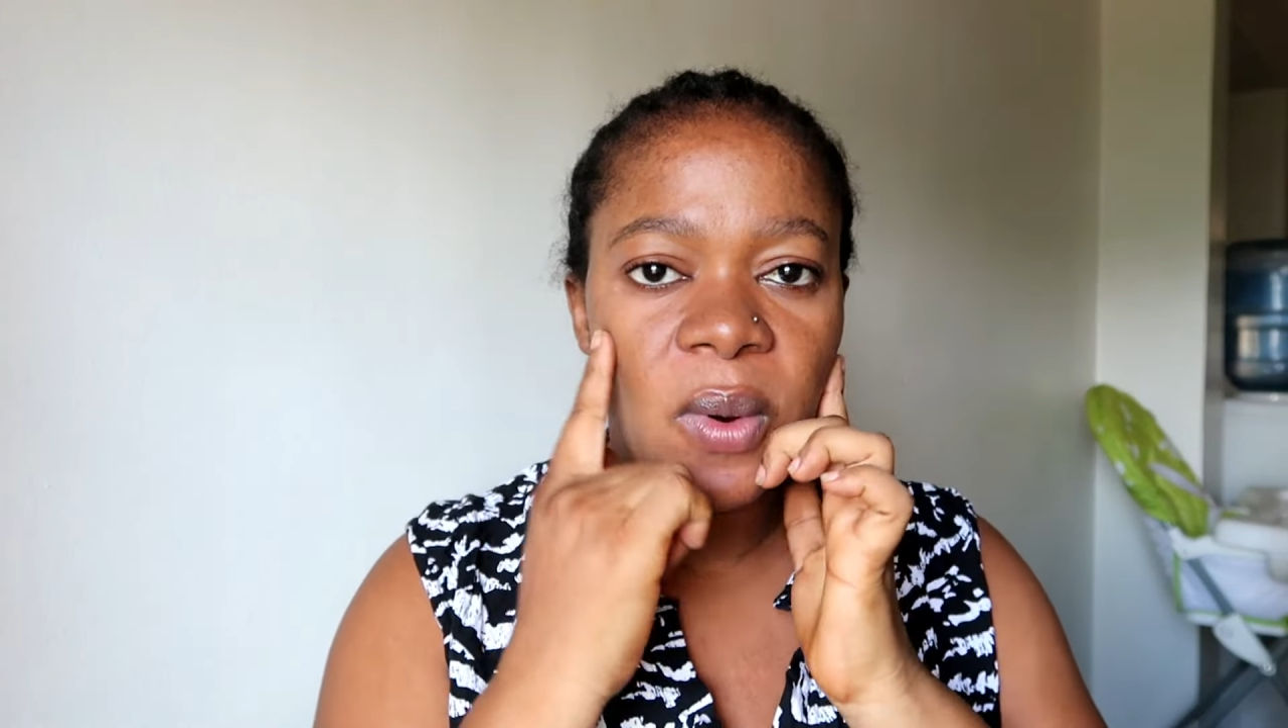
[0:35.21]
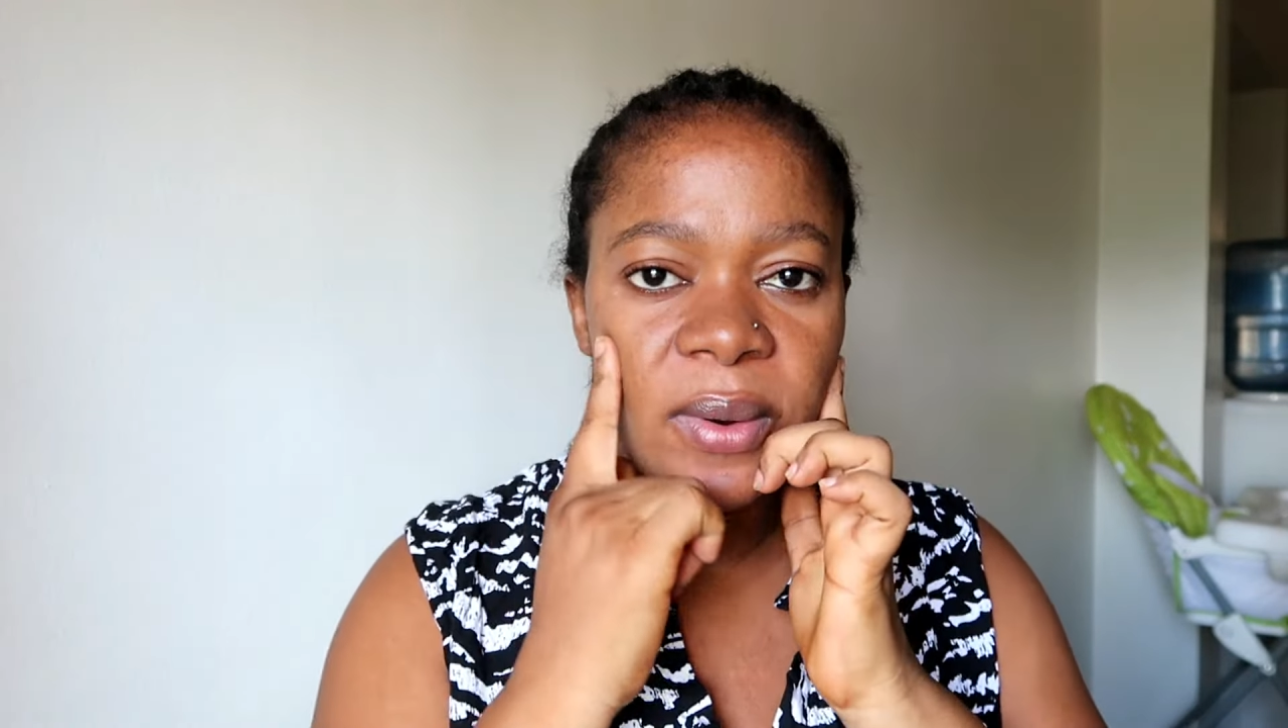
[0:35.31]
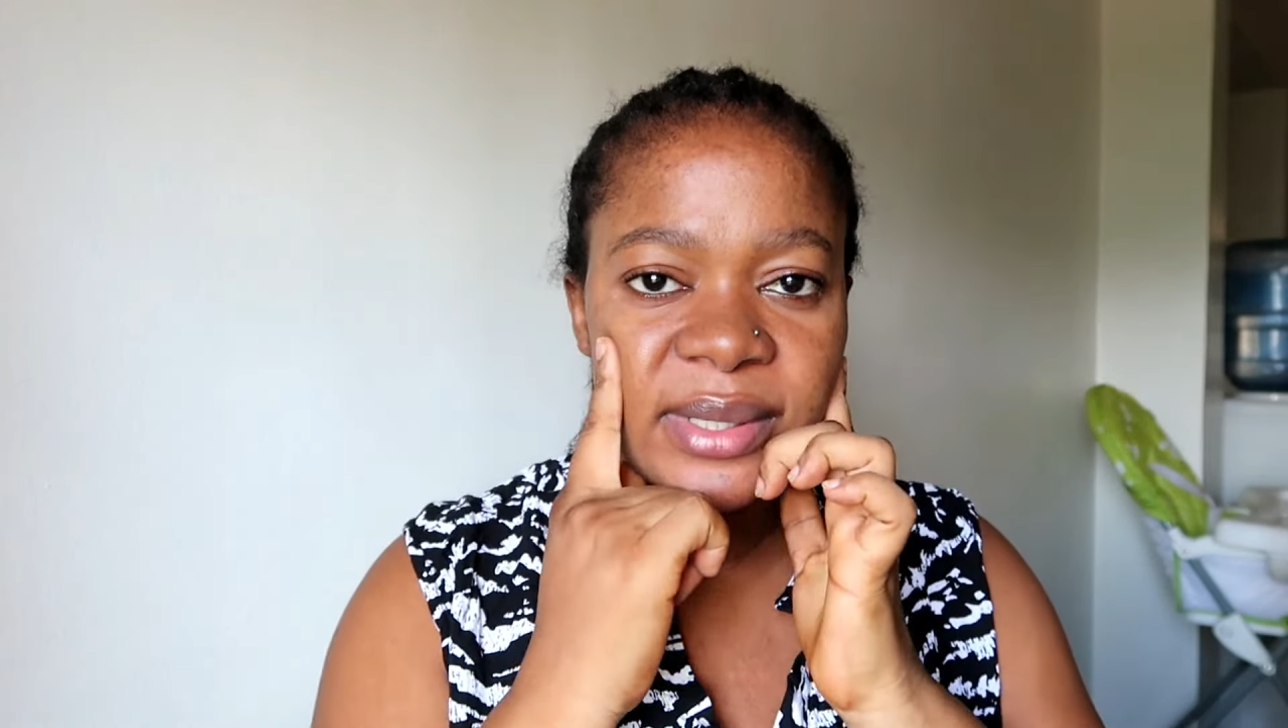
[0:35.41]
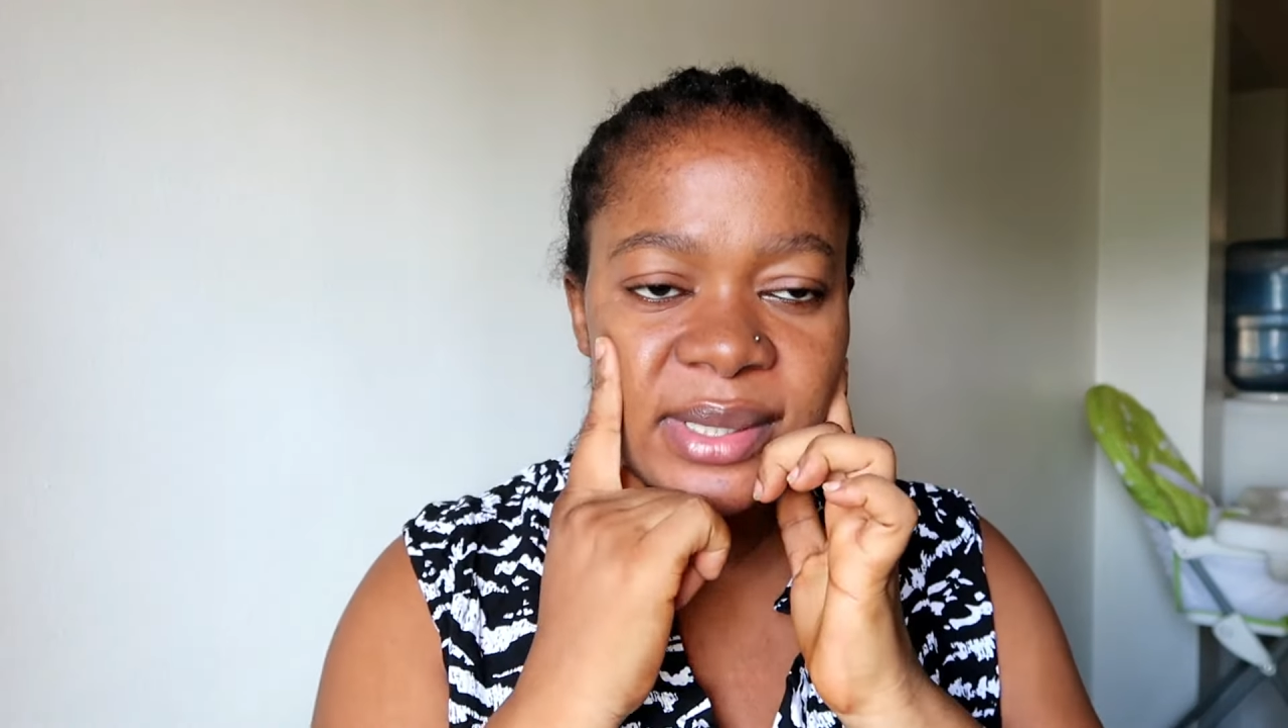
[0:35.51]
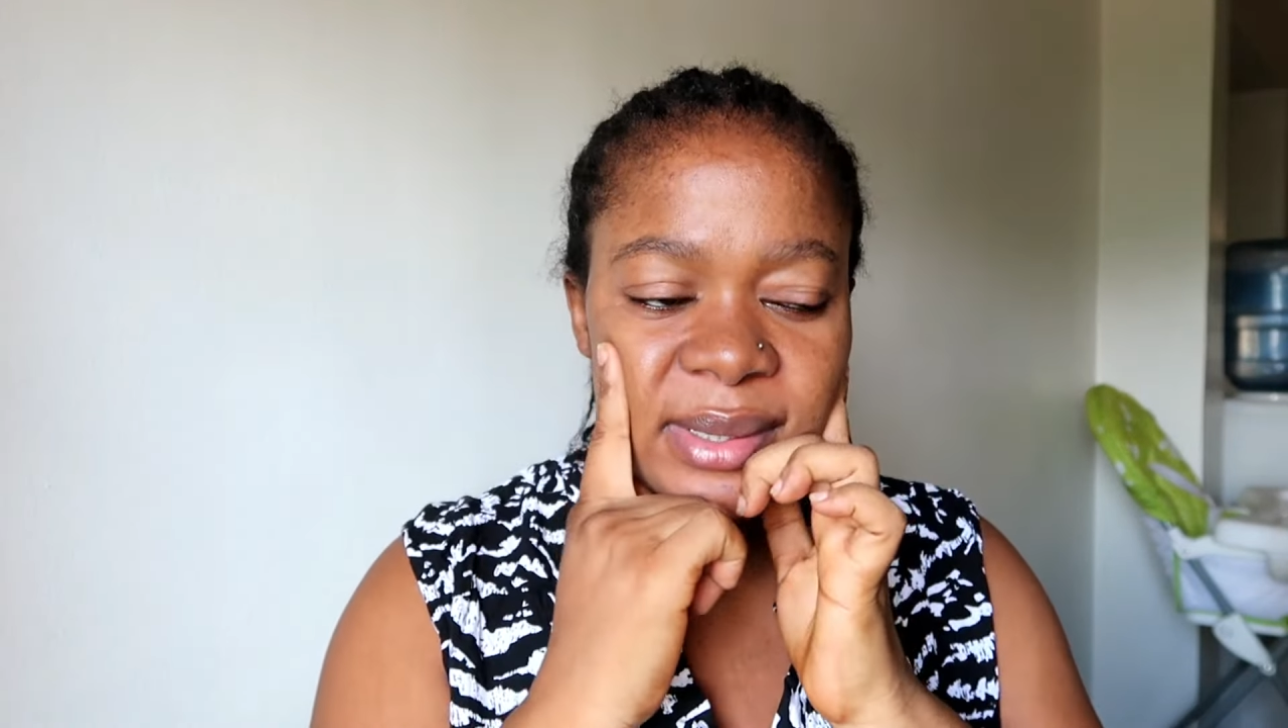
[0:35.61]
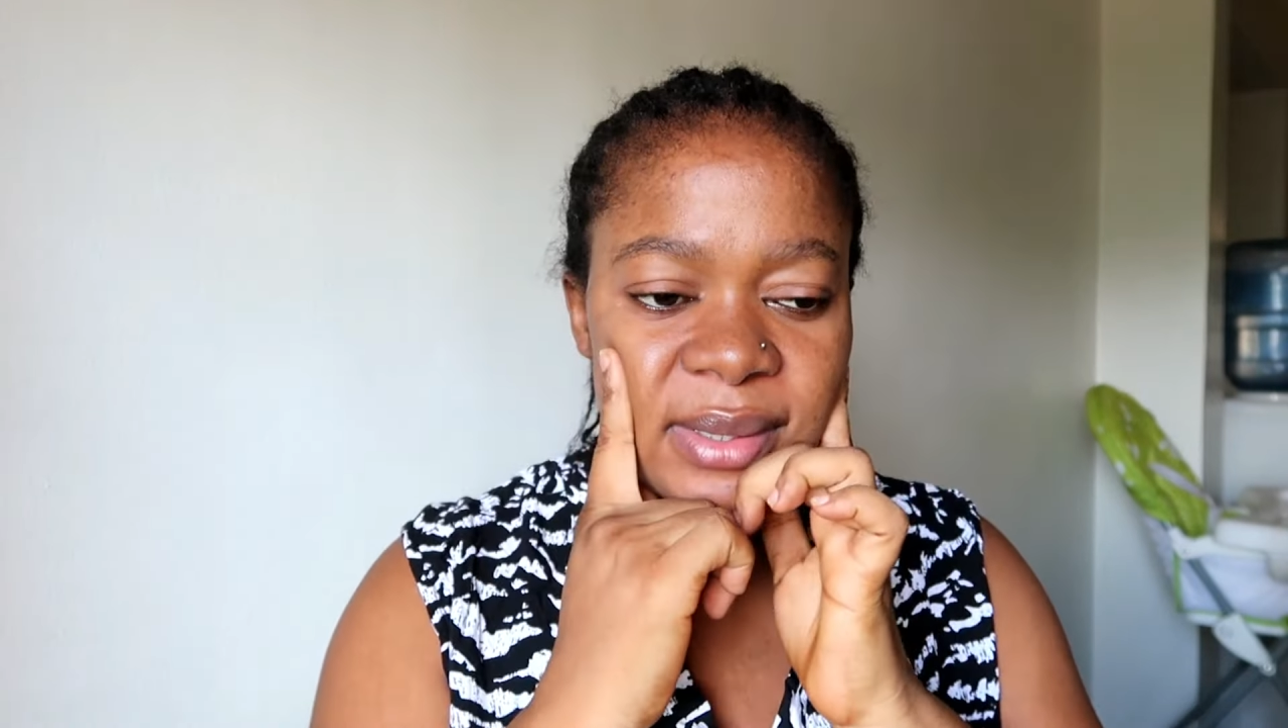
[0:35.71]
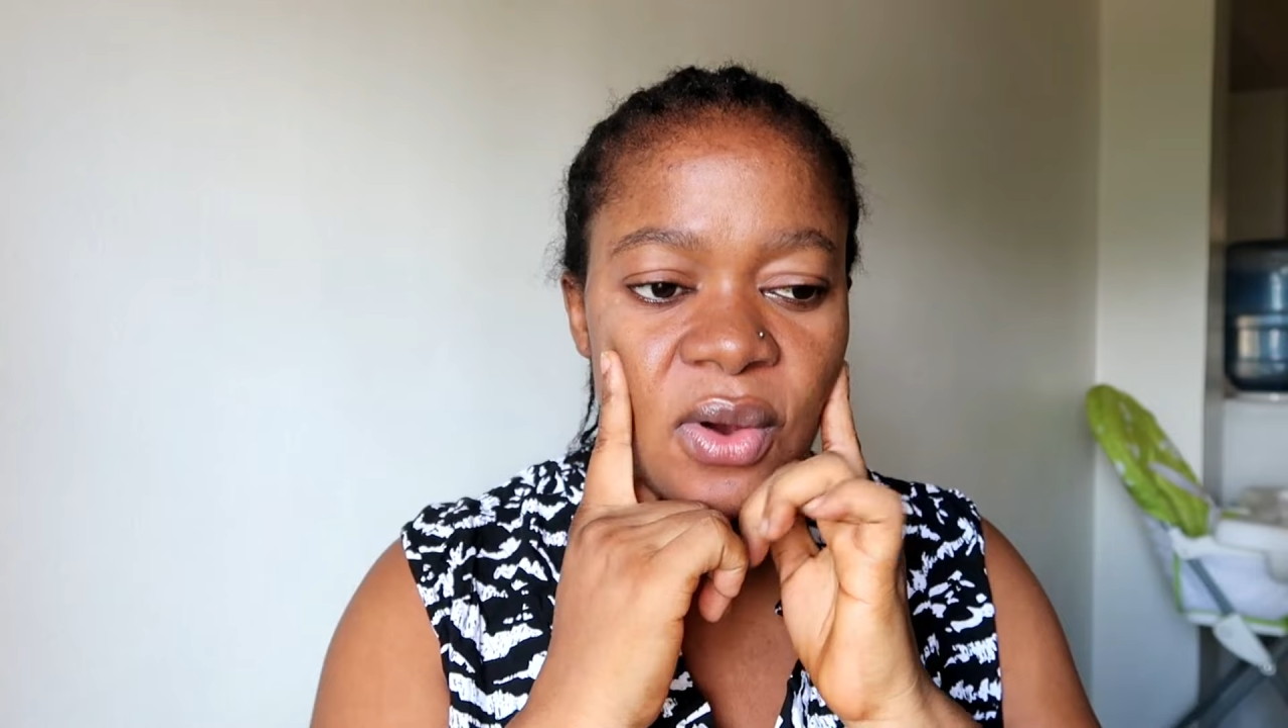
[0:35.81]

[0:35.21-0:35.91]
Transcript: pores